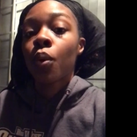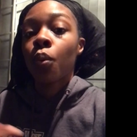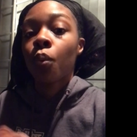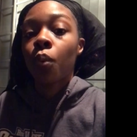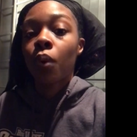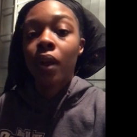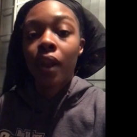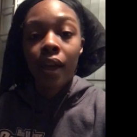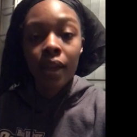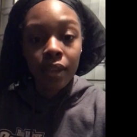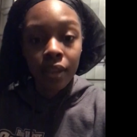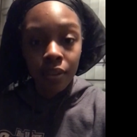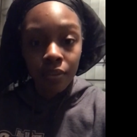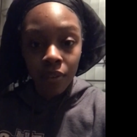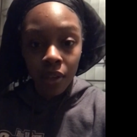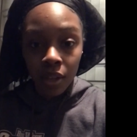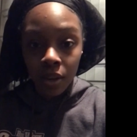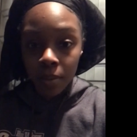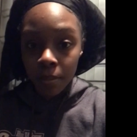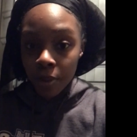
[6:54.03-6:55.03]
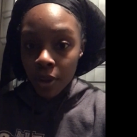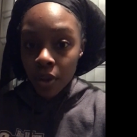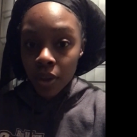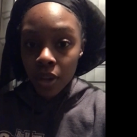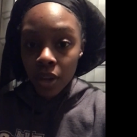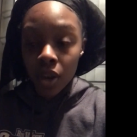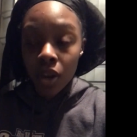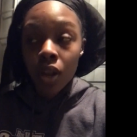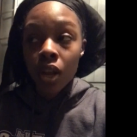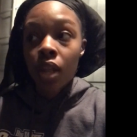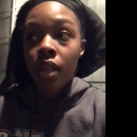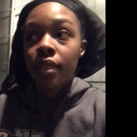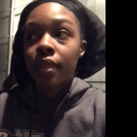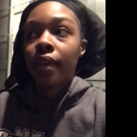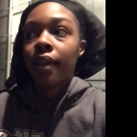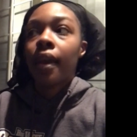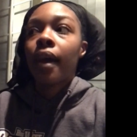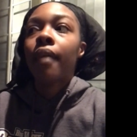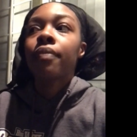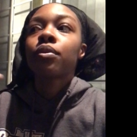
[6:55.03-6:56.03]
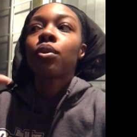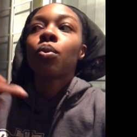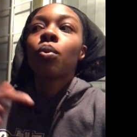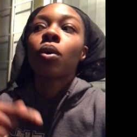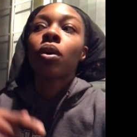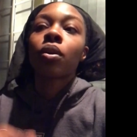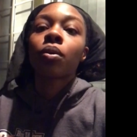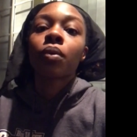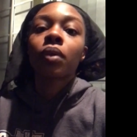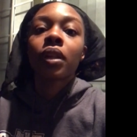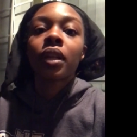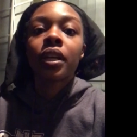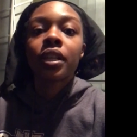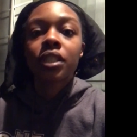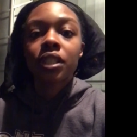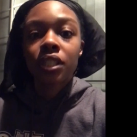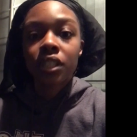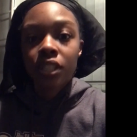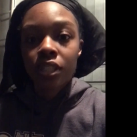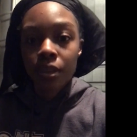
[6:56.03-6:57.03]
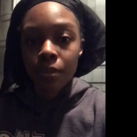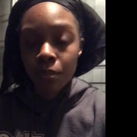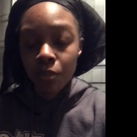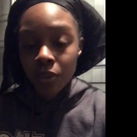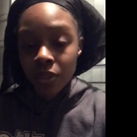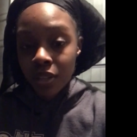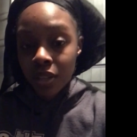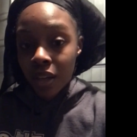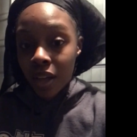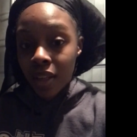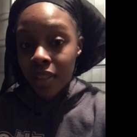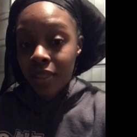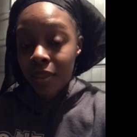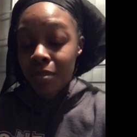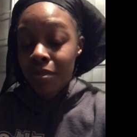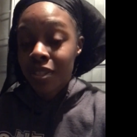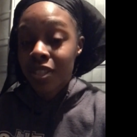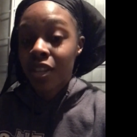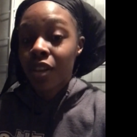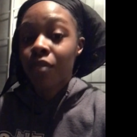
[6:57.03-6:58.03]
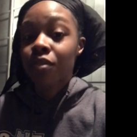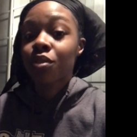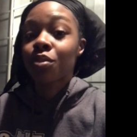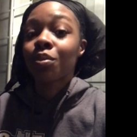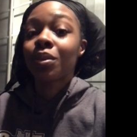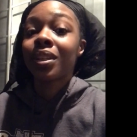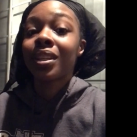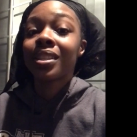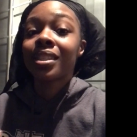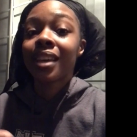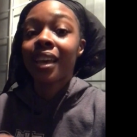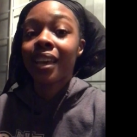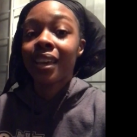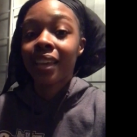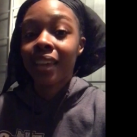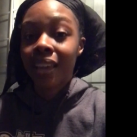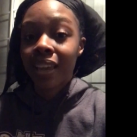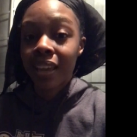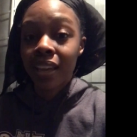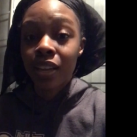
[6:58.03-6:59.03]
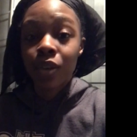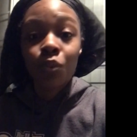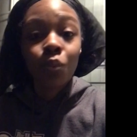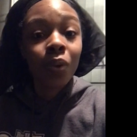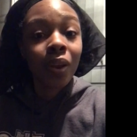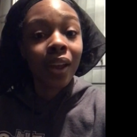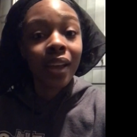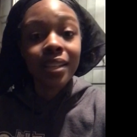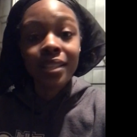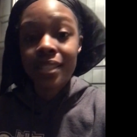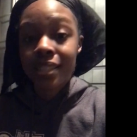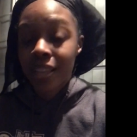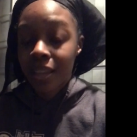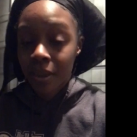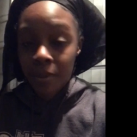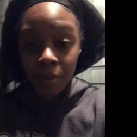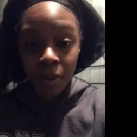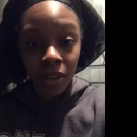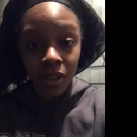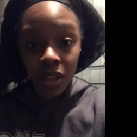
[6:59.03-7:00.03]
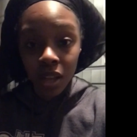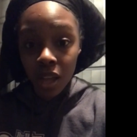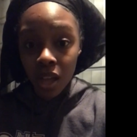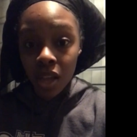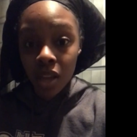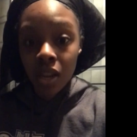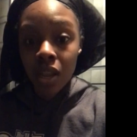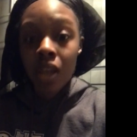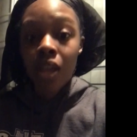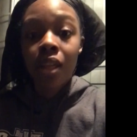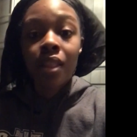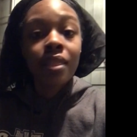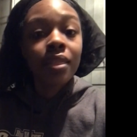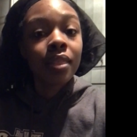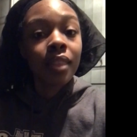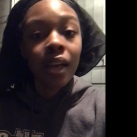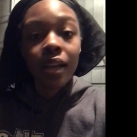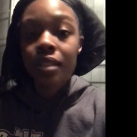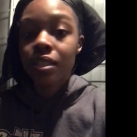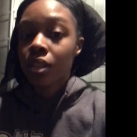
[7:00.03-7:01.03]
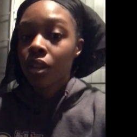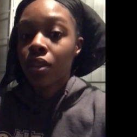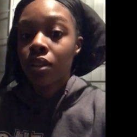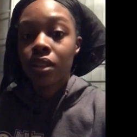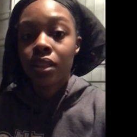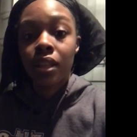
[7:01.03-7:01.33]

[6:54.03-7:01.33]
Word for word: what I give out about here. They have to want a relationship with God themselves and really take in what I say about God. That's the only